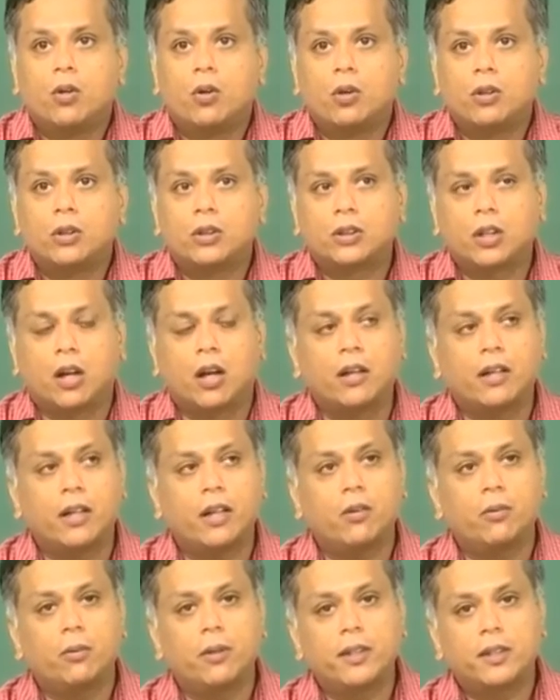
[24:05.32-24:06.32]

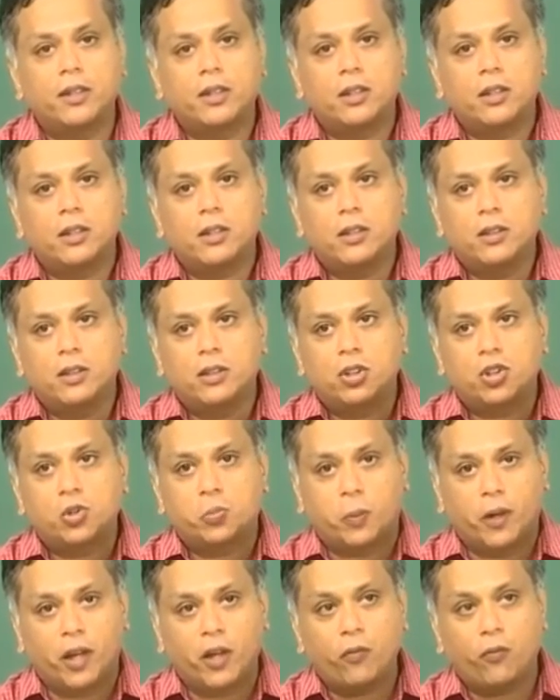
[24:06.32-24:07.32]
starting with
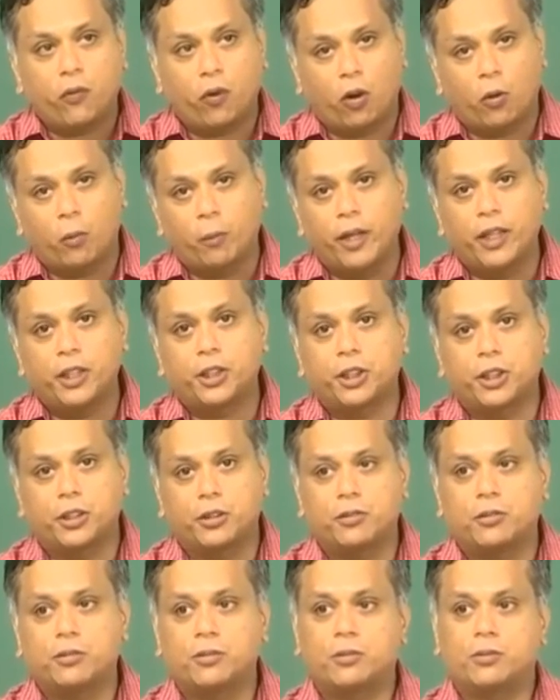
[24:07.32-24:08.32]
spray
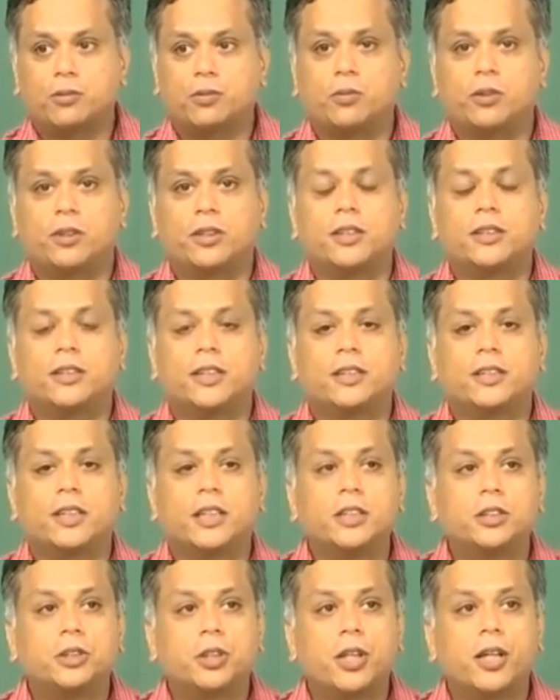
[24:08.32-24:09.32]
formation, which is
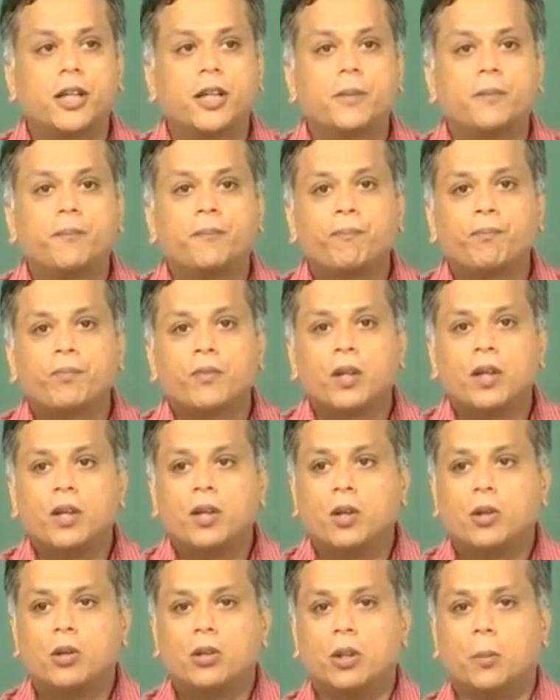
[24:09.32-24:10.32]
essentially
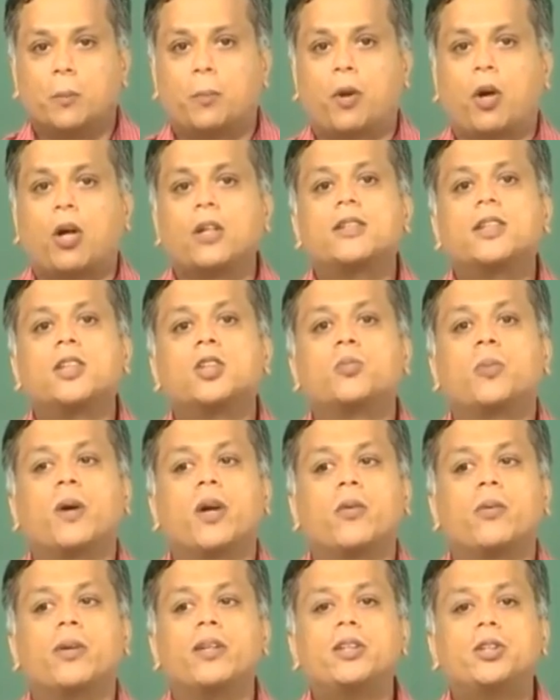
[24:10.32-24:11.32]
the process
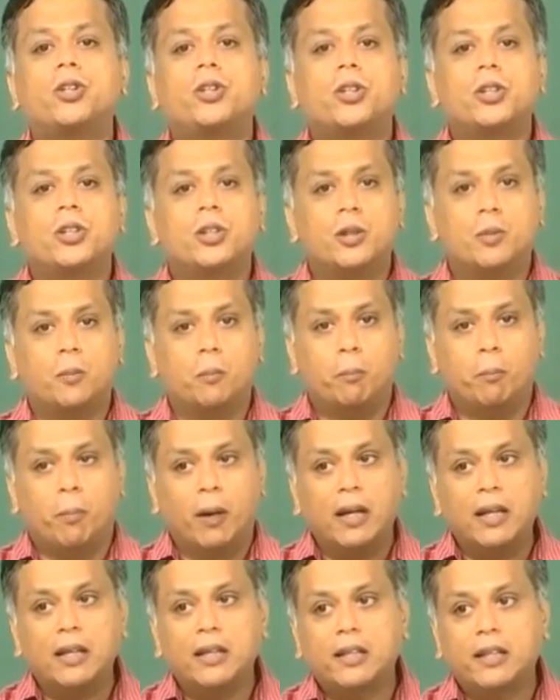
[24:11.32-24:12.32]
by which
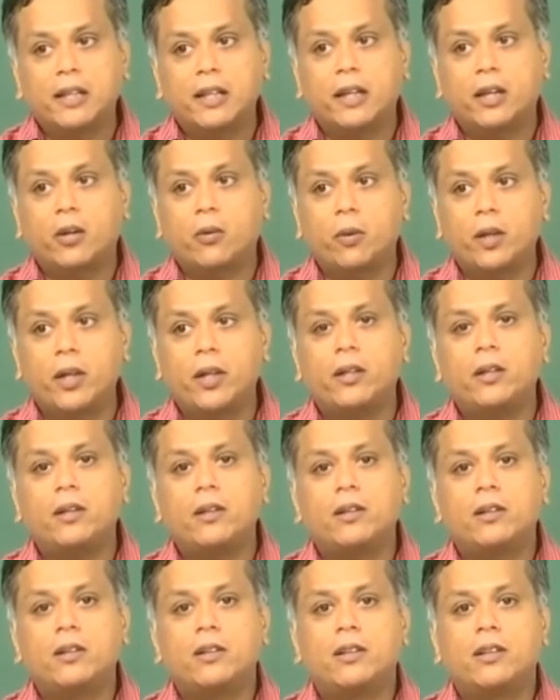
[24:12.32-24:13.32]
bulk liquid
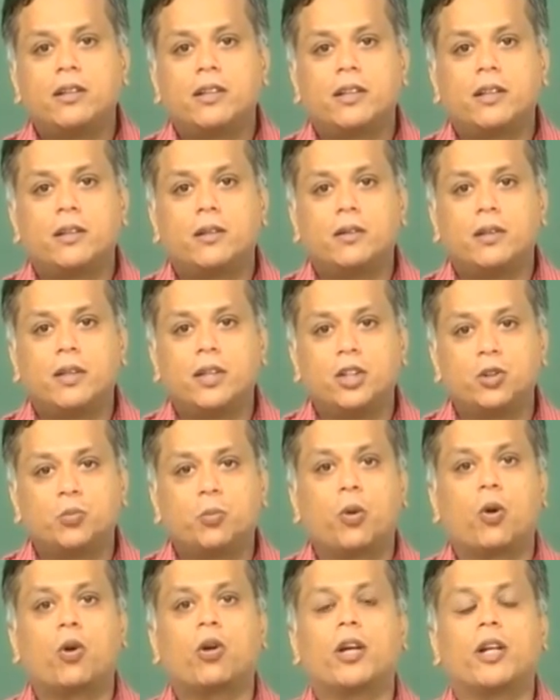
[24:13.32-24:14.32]
is
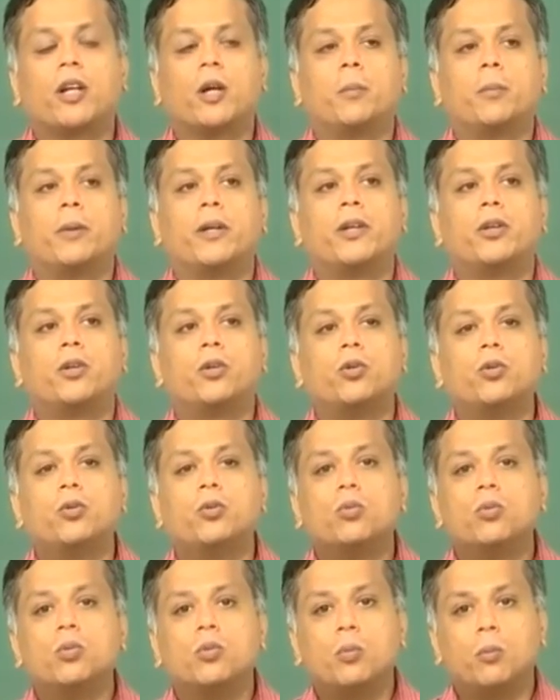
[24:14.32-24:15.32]
broken up
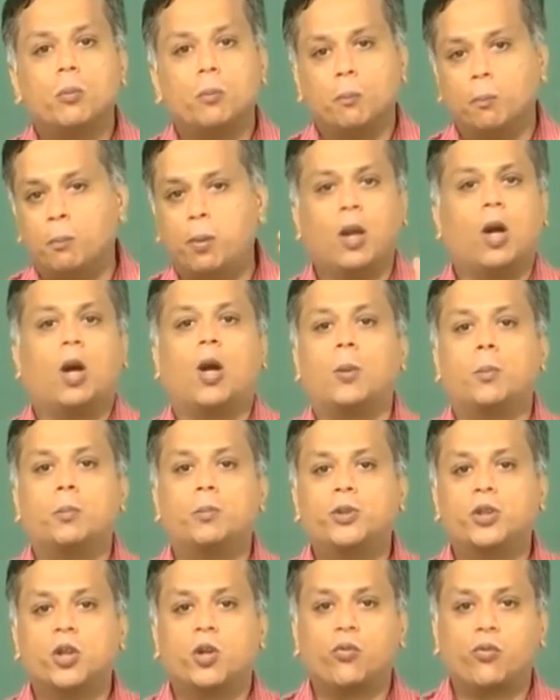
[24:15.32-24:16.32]
into
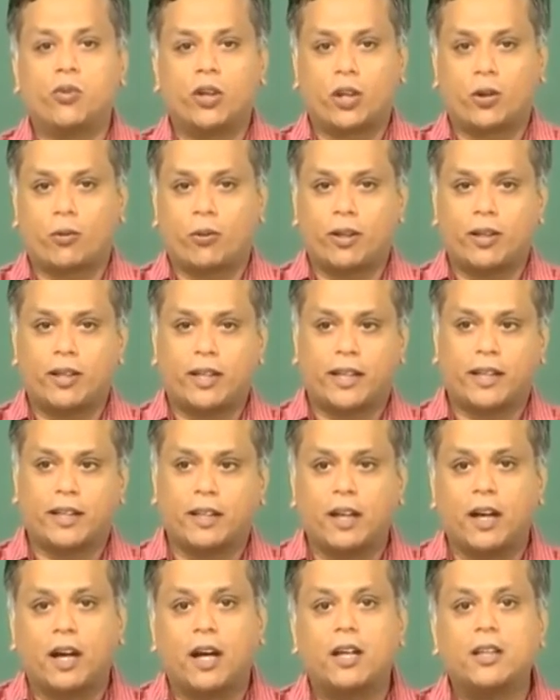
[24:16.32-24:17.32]
blobs of liquid, like
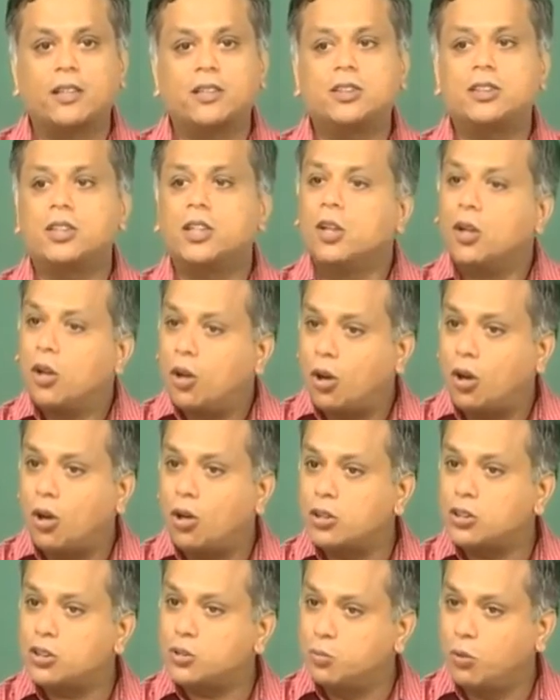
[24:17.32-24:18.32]
large
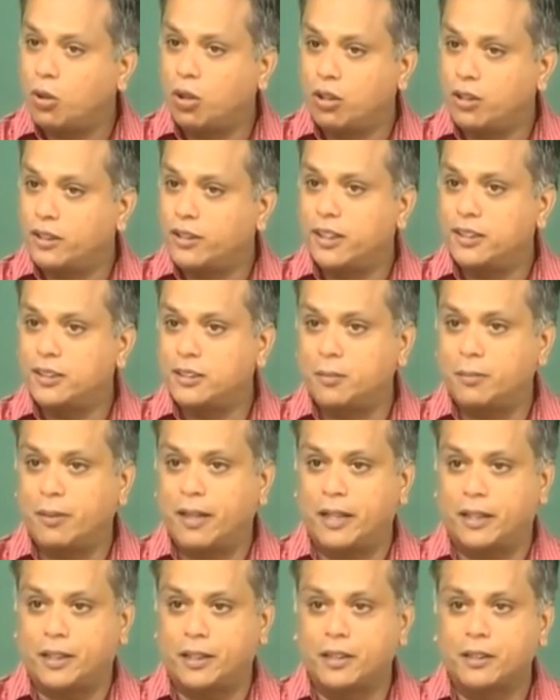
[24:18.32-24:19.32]
or small, it does not
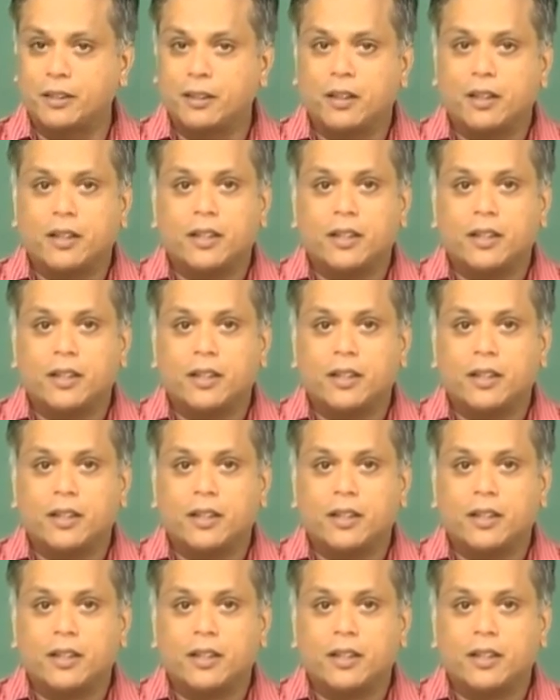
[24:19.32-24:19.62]
matter,